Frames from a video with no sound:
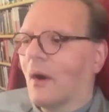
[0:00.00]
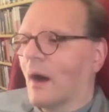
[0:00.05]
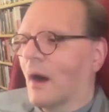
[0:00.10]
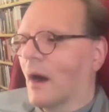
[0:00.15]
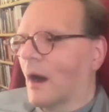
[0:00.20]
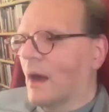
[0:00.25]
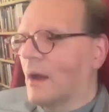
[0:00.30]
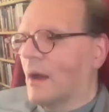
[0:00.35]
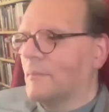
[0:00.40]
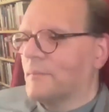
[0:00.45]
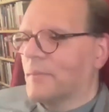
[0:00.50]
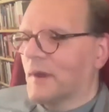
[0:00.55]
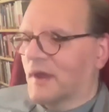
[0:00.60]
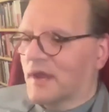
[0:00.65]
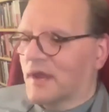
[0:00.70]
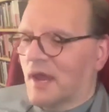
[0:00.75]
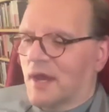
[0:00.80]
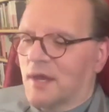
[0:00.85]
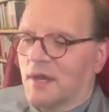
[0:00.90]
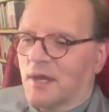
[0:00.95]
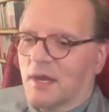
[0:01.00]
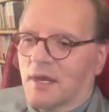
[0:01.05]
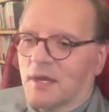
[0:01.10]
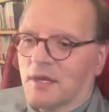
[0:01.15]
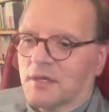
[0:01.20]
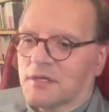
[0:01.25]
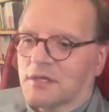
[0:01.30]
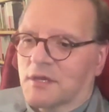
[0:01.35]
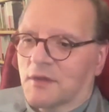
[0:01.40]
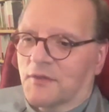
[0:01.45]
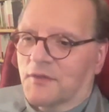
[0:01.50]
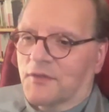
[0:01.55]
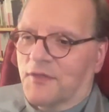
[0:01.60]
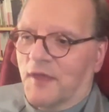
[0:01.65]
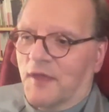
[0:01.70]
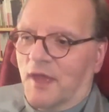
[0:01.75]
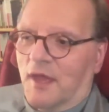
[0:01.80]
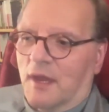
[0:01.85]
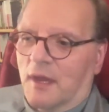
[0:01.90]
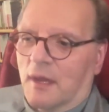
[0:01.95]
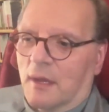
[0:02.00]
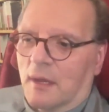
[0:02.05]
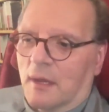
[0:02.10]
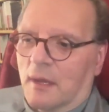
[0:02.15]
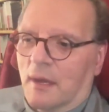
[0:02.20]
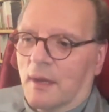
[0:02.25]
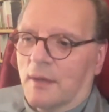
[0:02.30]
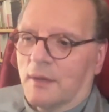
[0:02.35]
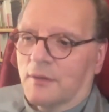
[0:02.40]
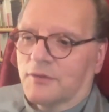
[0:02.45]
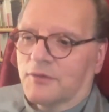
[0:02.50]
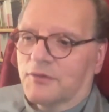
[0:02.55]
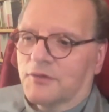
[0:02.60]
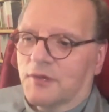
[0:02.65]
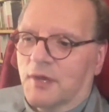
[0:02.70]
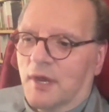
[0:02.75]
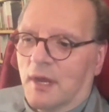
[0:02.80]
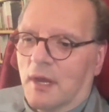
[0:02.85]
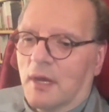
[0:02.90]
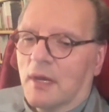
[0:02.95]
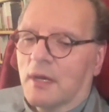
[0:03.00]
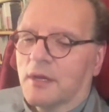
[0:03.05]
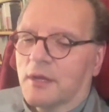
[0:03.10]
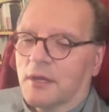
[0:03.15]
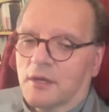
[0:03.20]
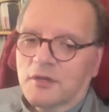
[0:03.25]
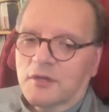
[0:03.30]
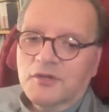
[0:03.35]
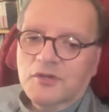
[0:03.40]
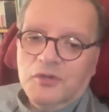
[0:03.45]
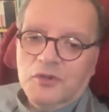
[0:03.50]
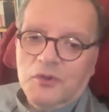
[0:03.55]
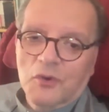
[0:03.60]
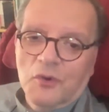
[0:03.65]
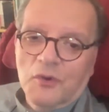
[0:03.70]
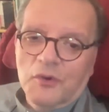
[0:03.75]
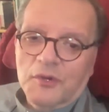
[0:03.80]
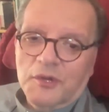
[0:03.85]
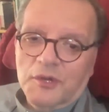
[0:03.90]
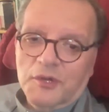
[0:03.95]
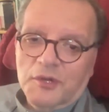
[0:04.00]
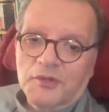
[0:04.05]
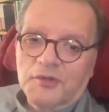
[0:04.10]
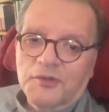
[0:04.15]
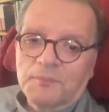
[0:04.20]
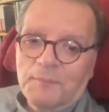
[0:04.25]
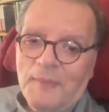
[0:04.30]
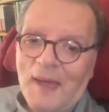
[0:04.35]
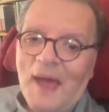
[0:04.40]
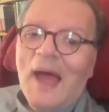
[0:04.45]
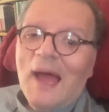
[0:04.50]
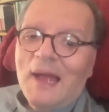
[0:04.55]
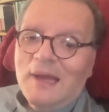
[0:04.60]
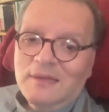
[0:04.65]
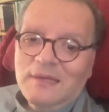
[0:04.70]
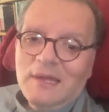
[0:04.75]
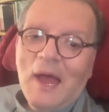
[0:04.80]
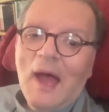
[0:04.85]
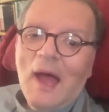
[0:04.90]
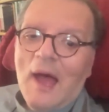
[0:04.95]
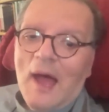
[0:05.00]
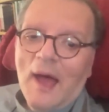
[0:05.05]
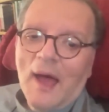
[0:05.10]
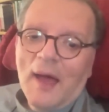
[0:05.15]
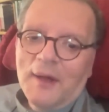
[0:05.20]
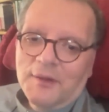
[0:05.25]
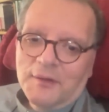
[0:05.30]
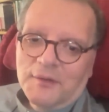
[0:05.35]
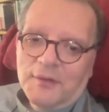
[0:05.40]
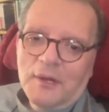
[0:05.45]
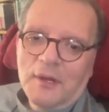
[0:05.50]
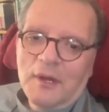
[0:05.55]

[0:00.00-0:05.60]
I'm beginning to think it's nearly as good as Baghdad.